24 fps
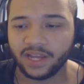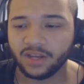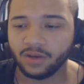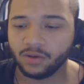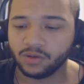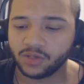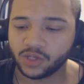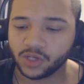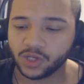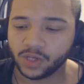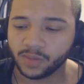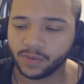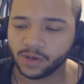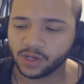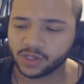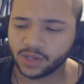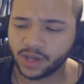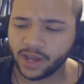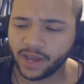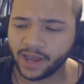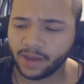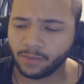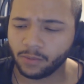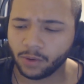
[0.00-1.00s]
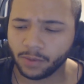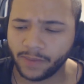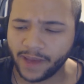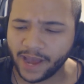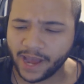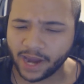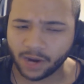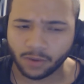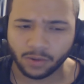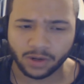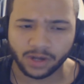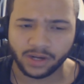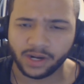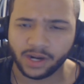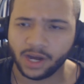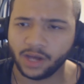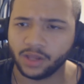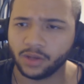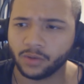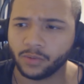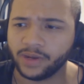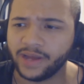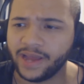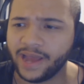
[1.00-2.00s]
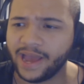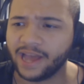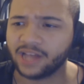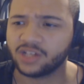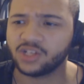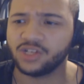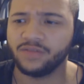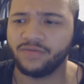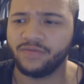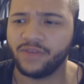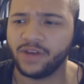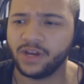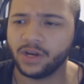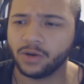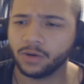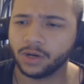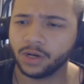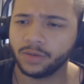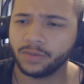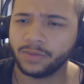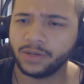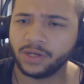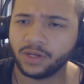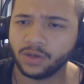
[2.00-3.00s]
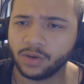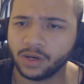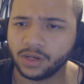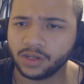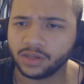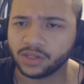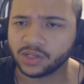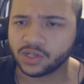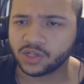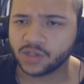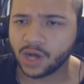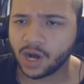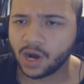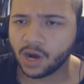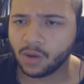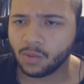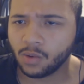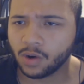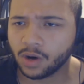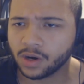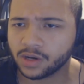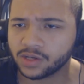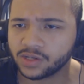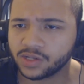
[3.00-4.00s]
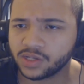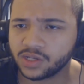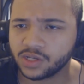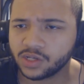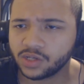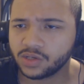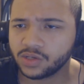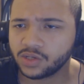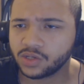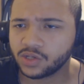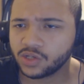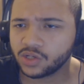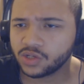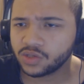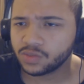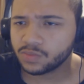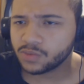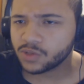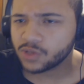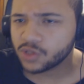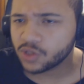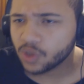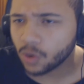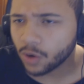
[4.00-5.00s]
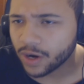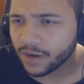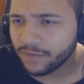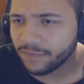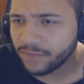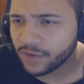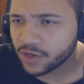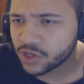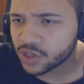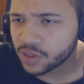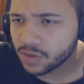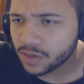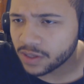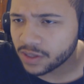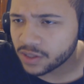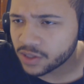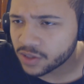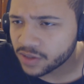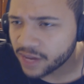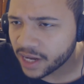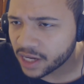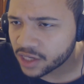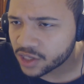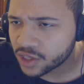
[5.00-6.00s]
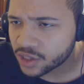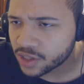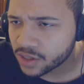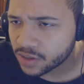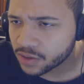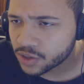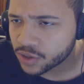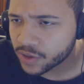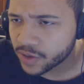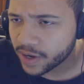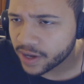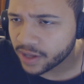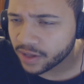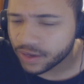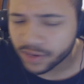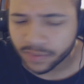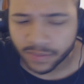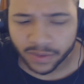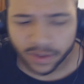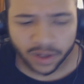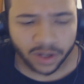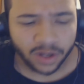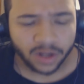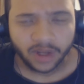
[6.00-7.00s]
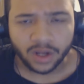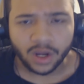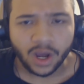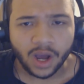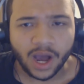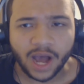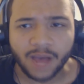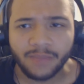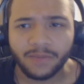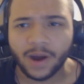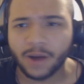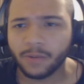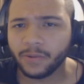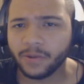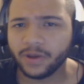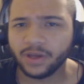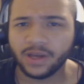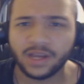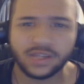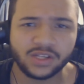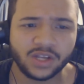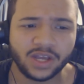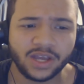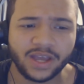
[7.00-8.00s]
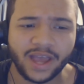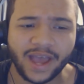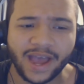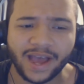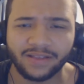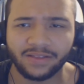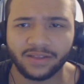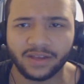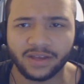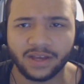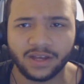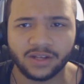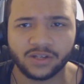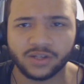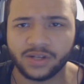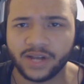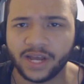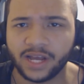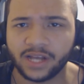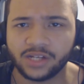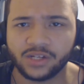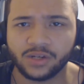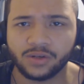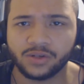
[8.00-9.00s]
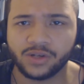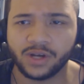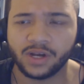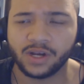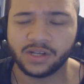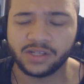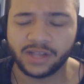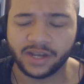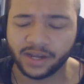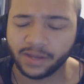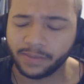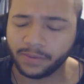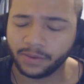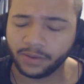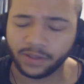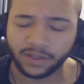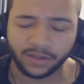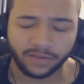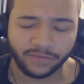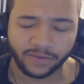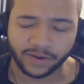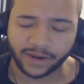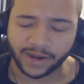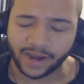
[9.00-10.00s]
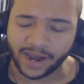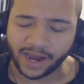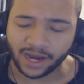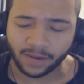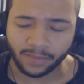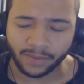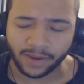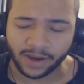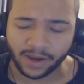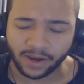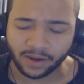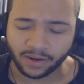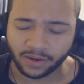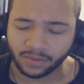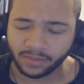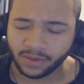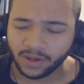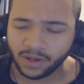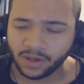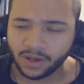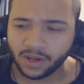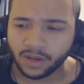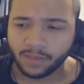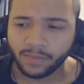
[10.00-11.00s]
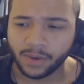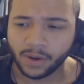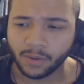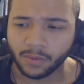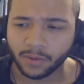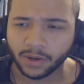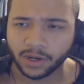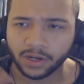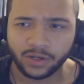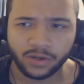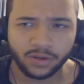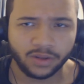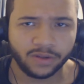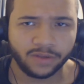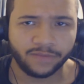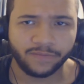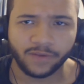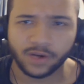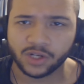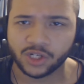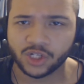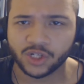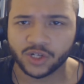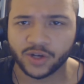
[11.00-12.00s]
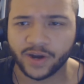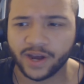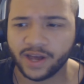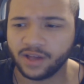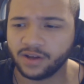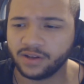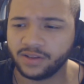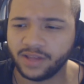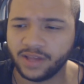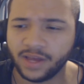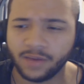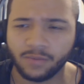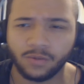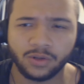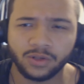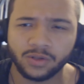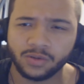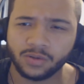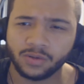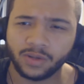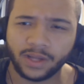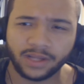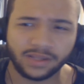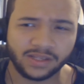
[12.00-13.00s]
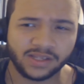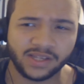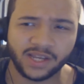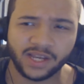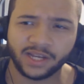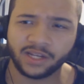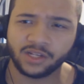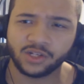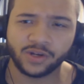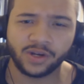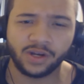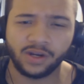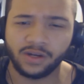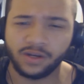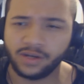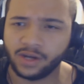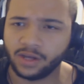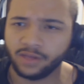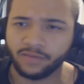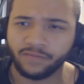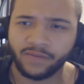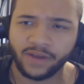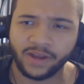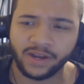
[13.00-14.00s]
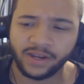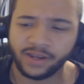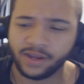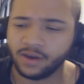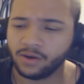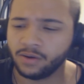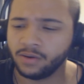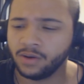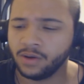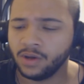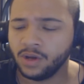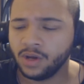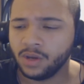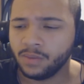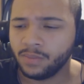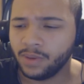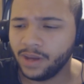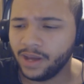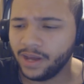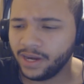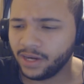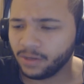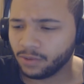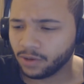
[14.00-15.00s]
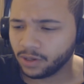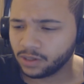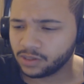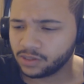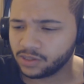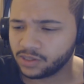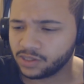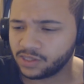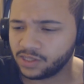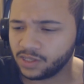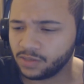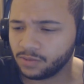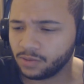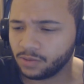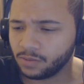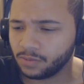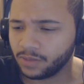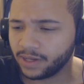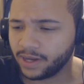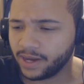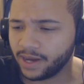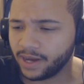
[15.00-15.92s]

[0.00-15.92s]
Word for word: YouTubers. Hey, we're back with another reaction video. We're going to be doing the Star Wars Story Official International trailer. I, I realized they had the international trailers. I completely forgot about them. But we're going to do the first trailer. Then we'll do like the second trailer another video. But anyway, let's just see what we